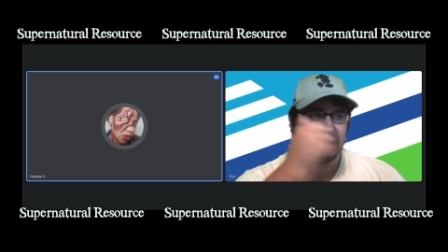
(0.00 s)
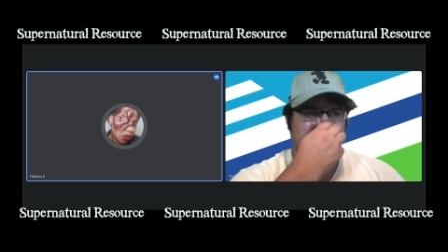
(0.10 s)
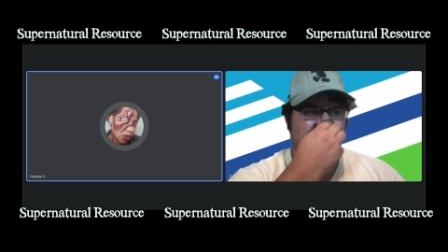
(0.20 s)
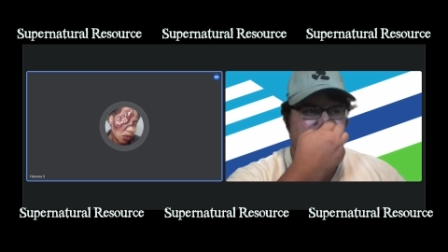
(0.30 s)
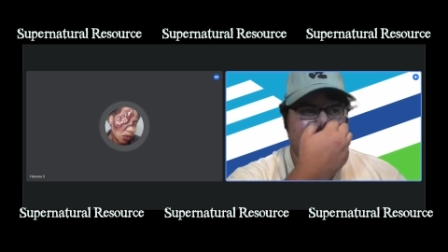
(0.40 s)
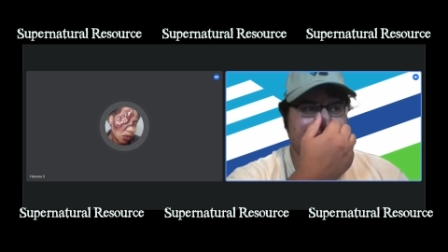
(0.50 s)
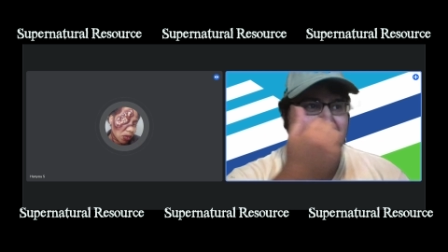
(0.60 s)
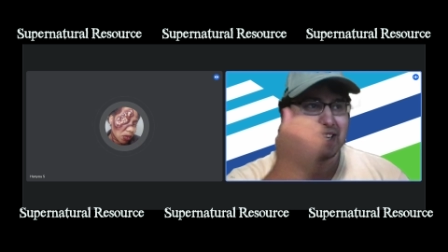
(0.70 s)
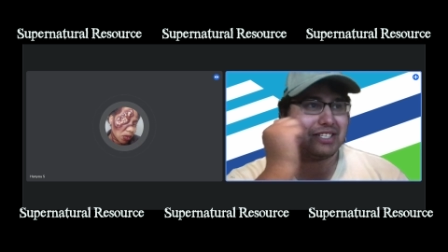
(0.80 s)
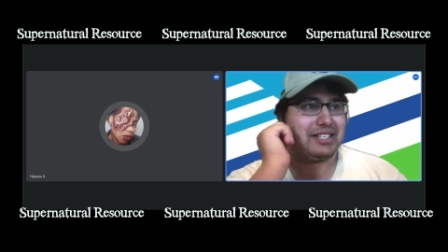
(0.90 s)
So it is
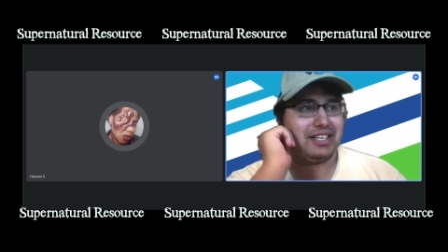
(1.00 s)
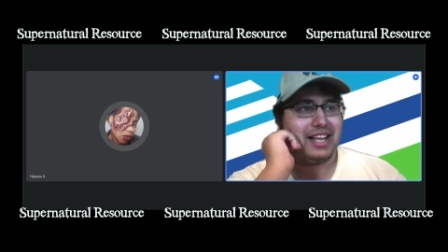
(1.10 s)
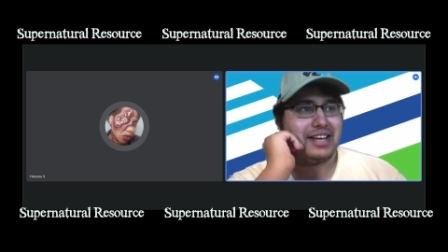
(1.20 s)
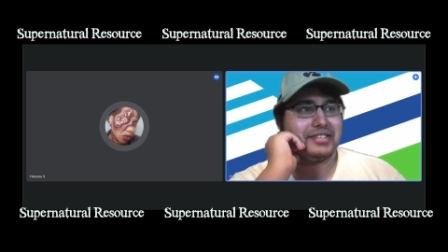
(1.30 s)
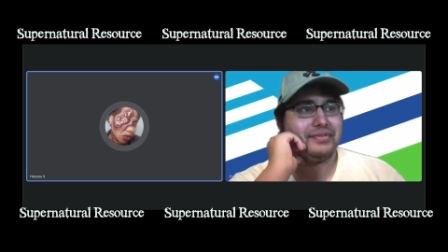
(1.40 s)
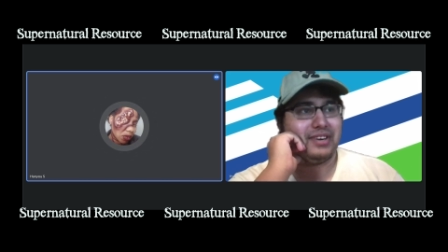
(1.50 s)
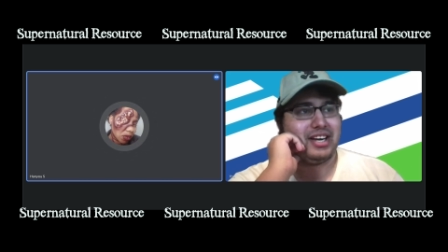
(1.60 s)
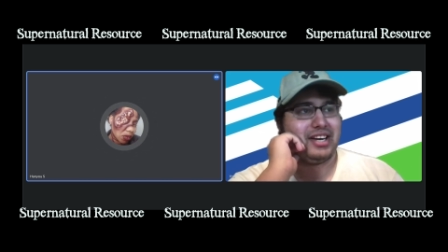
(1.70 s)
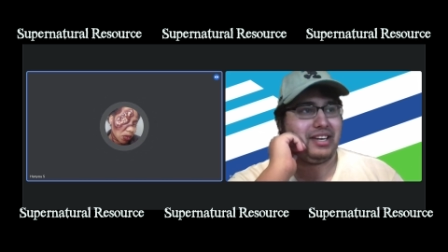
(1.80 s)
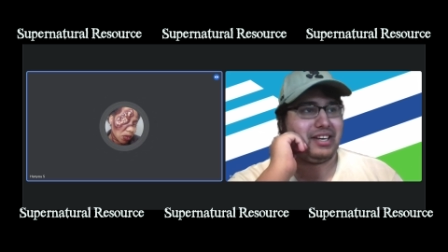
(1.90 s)
actually
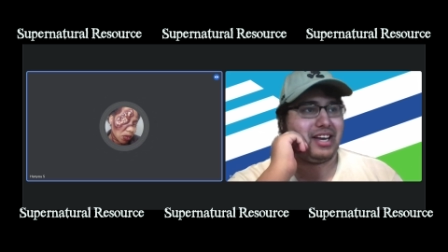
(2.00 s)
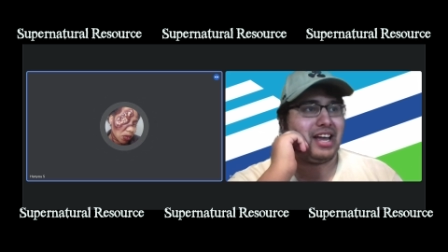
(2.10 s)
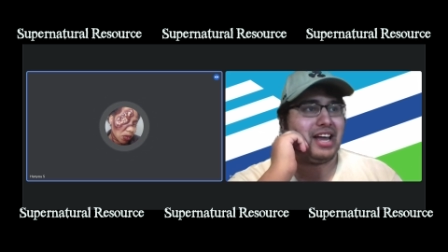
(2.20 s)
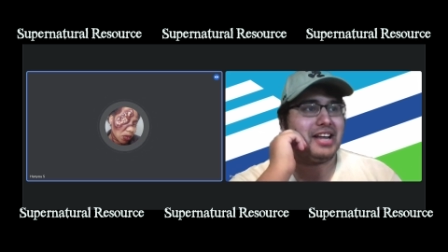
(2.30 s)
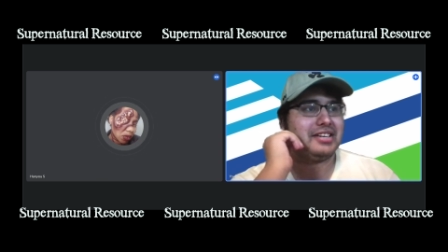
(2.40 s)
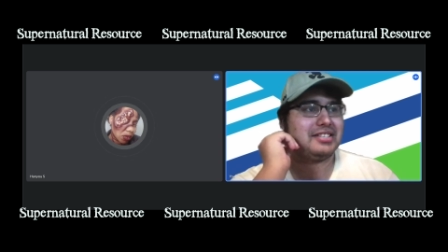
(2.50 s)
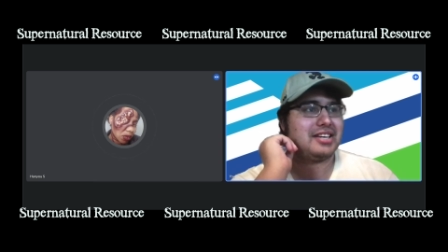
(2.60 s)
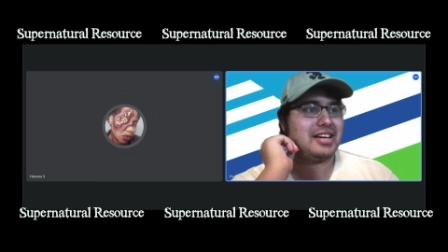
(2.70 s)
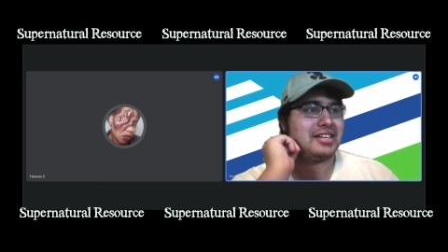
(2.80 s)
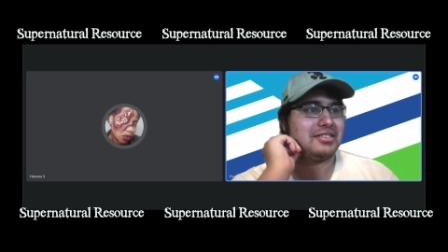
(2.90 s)
declassified, and
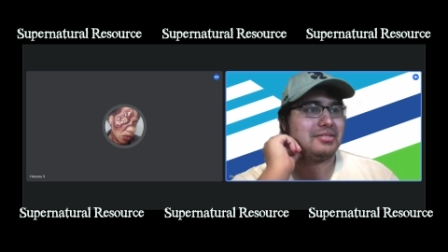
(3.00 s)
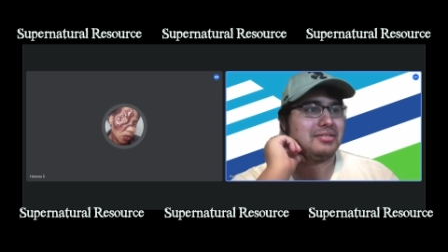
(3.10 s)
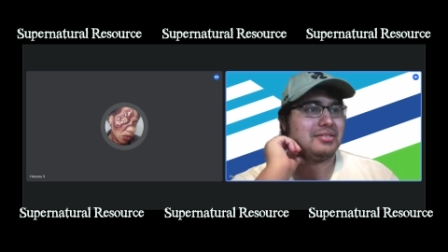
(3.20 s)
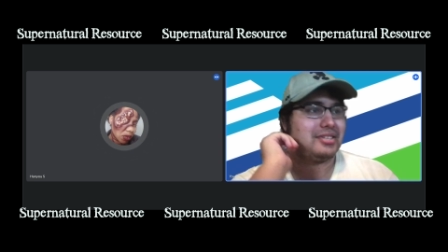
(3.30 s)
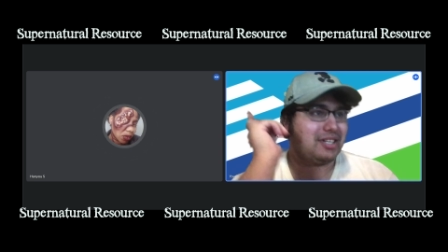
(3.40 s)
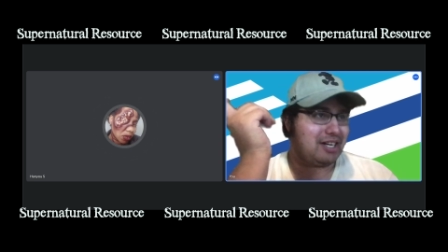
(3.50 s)
technical